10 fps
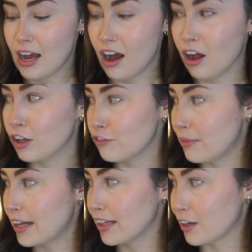all of
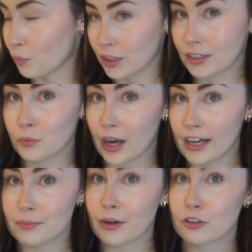my like really
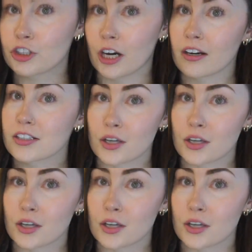wide mouth jars